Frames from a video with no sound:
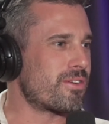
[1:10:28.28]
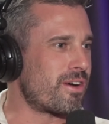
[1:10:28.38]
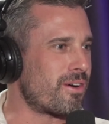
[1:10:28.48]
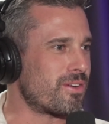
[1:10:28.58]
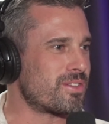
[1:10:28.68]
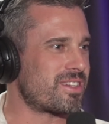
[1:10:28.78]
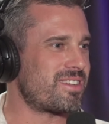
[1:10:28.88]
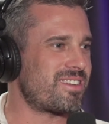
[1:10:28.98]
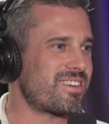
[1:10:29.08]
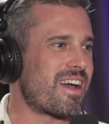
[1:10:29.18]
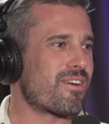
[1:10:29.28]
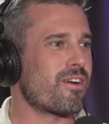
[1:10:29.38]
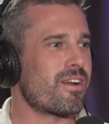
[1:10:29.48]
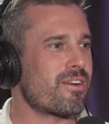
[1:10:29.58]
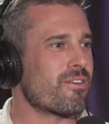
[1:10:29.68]
nose yeah. and yeah,
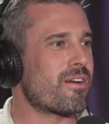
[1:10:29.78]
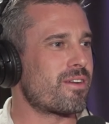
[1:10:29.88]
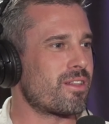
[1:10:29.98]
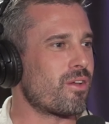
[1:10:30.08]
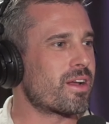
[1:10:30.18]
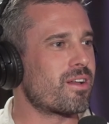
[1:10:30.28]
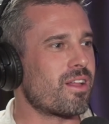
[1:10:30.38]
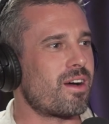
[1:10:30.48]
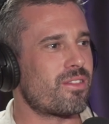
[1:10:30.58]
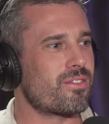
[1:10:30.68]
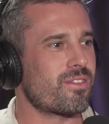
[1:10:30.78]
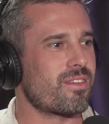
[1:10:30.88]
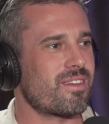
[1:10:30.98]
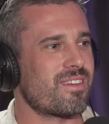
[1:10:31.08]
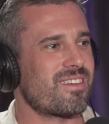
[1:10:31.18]
running around in loincloths. I'm
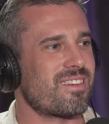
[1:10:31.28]
sure they're